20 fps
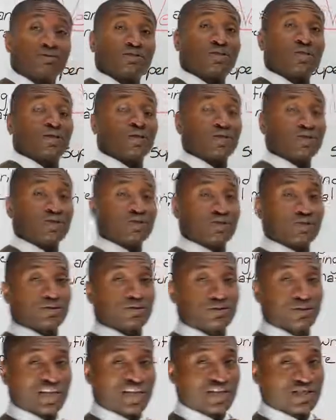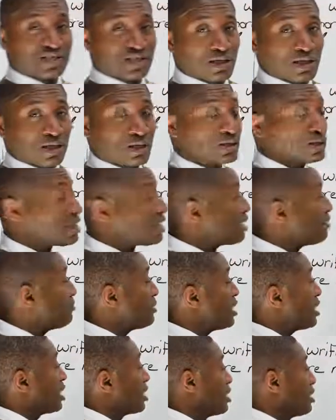sluggish, like a slug, like a
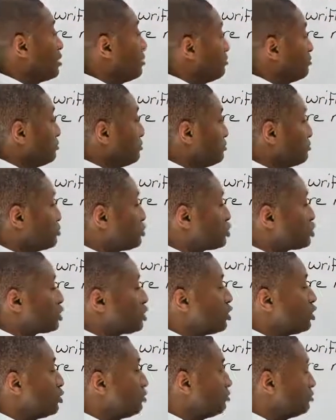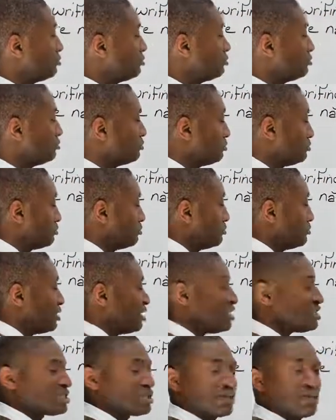bug. Slow.
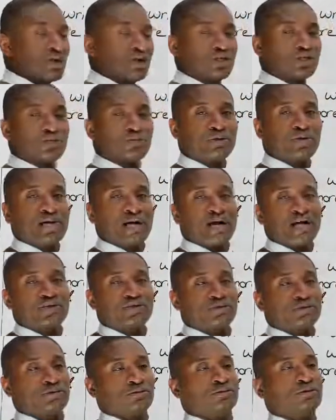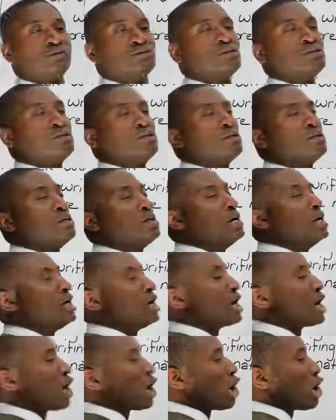His sluggish reaction.
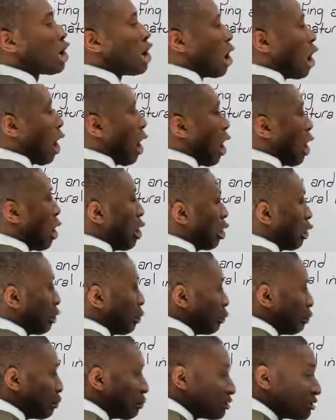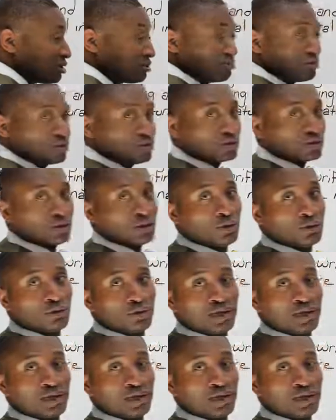Oh, slow